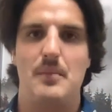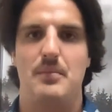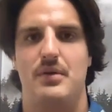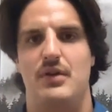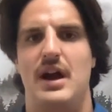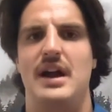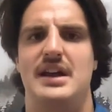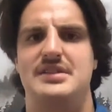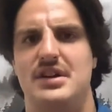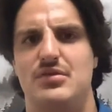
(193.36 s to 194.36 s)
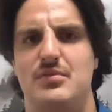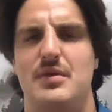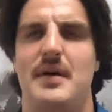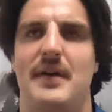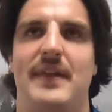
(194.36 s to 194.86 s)
But Ryan, I talked to him
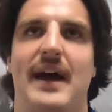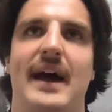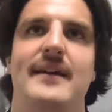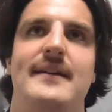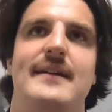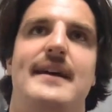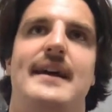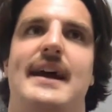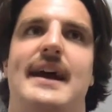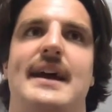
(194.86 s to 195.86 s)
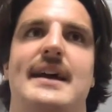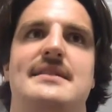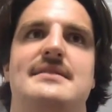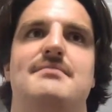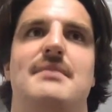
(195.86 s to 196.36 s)
about that,
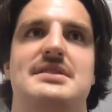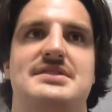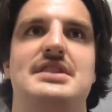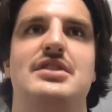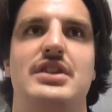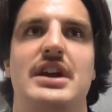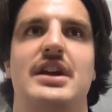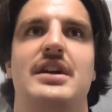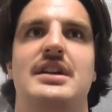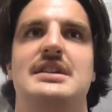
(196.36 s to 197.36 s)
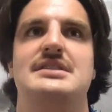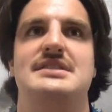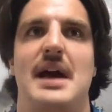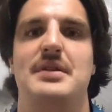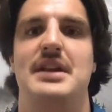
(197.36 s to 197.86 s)
and my senior year, he had
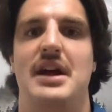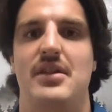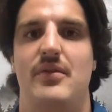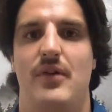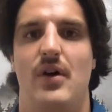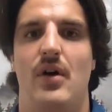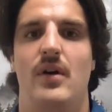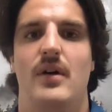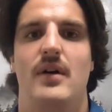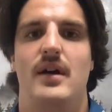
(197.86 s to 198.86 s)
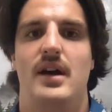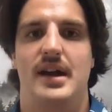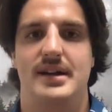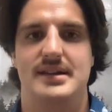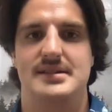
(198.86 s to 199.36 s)
sat me down the fall,
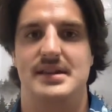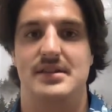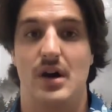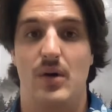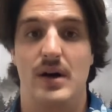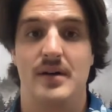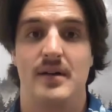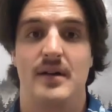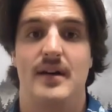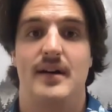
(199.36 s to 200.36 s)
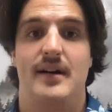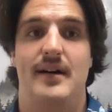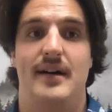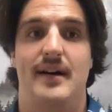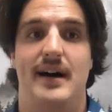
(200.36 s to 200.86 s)
and he had said, "Noah,
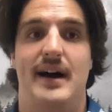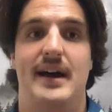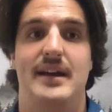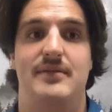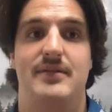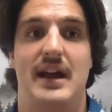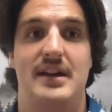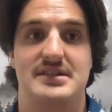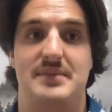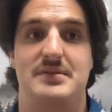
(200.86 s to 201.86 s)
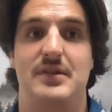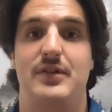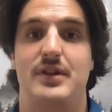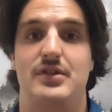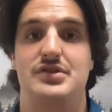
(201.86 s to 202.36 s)
I've got accepted for
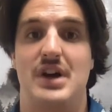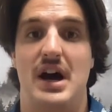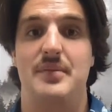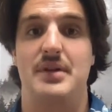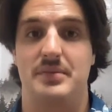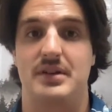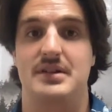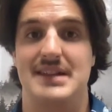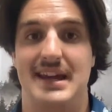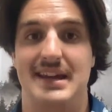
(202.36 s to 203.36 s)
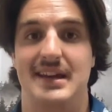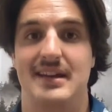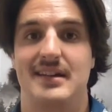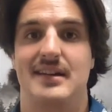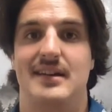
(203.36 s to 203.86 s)
another job, and I'm going to take it."